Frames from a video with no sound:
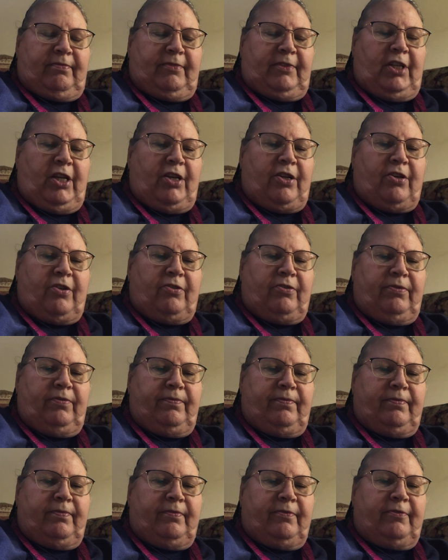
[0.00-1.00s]
you know,
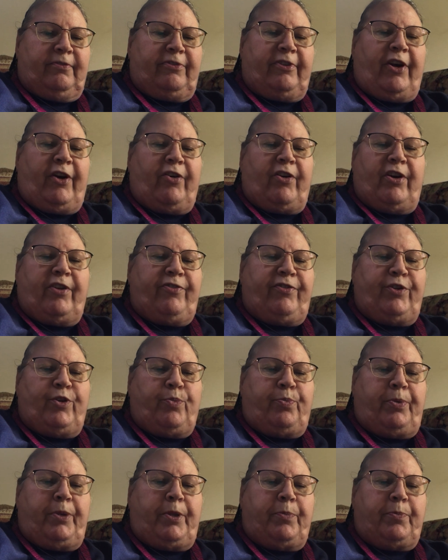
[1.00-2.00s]
very
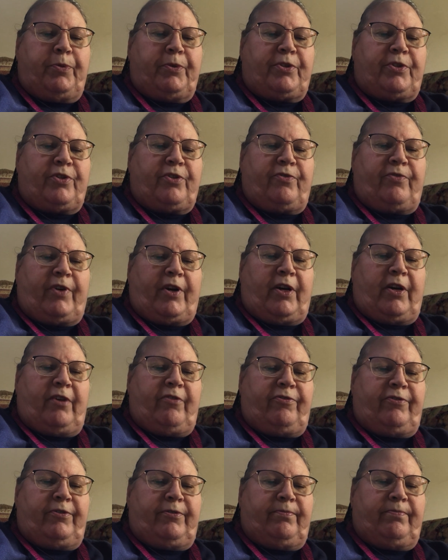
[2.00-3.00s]
few people
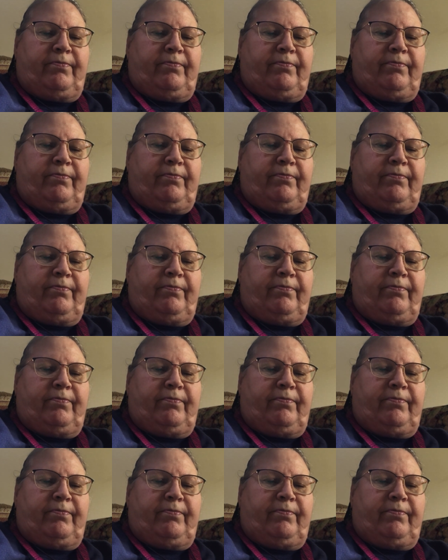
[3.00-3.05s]
survive.